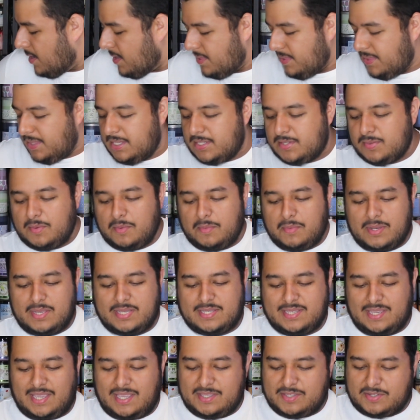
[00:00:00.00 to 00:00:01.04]
this one
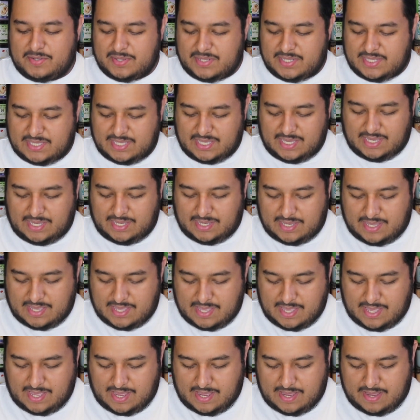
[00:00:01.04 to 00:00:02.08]
was interesting.
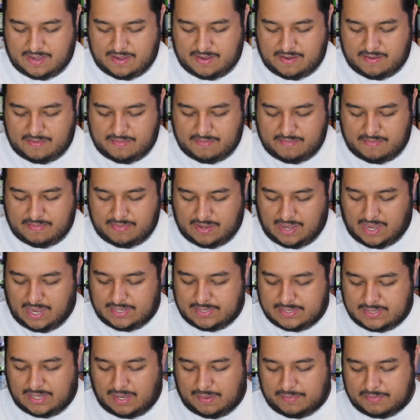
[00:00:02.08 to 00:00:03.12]
I
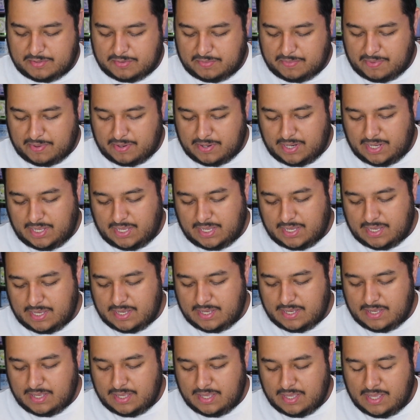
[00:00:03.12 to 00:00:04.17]
stopped burning
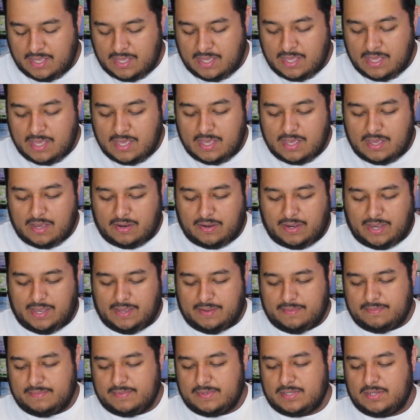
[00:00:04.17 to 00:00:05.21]
it.
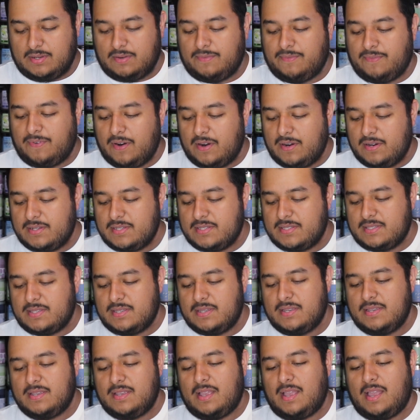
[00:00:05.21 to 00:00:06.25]
Okay, so
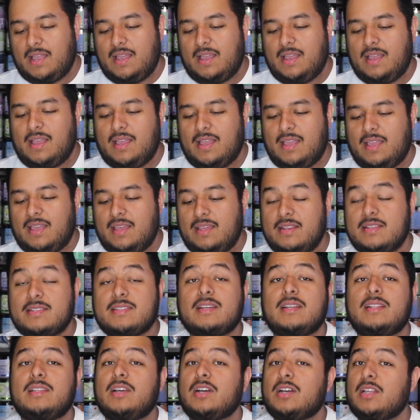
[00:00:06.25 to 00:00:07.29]
first, it is
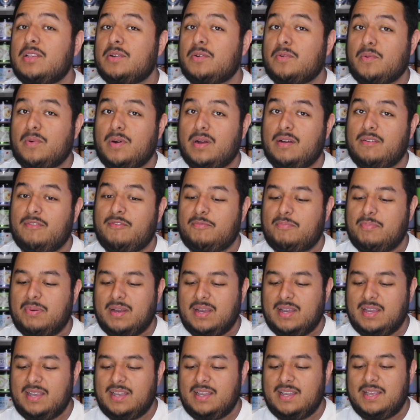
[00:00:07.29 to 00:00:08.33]
gonna look a little rough,
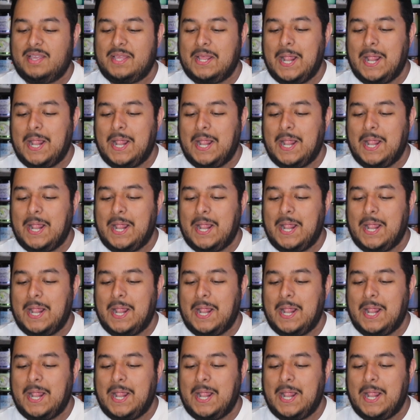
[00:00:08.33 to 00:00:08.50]
but